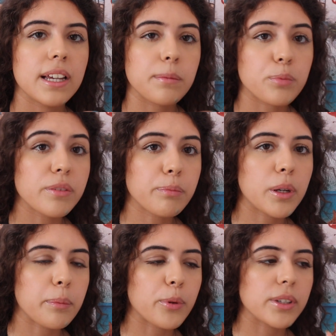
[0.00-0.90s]
in brief
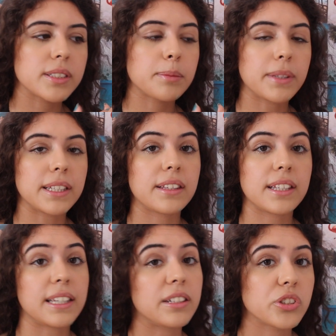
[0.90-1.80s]
bullet points beneath
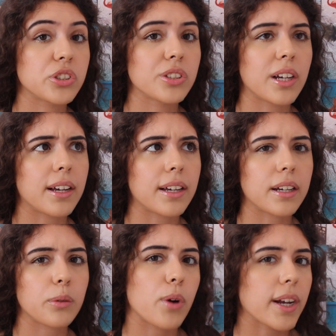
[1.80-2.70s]
each
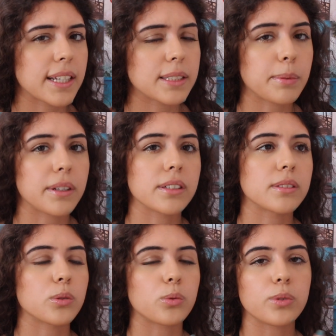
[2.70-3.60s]
work
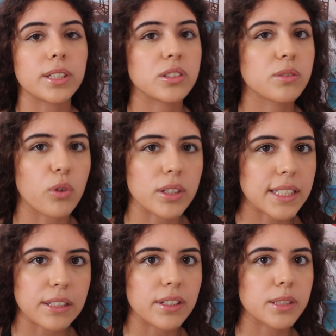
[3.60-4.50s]
experience, or each
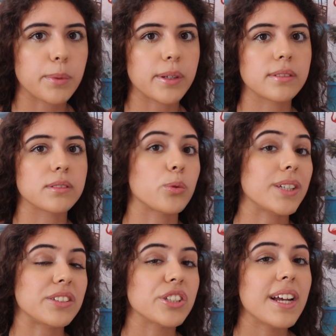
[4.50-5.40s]
volunteering experience, or
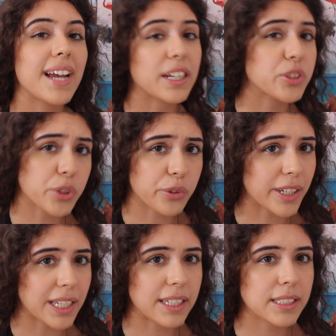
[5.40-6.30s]
each
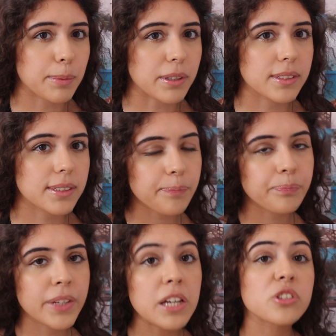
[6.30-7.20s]
extracurricular experience.
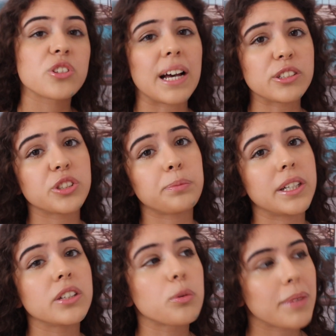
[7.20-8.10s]
So that should
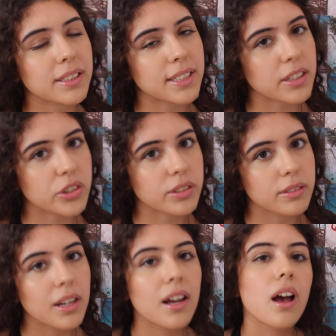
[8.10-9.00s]
be your main section.
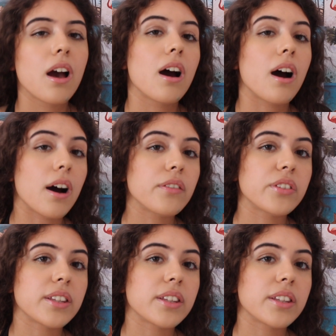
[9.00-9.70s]
After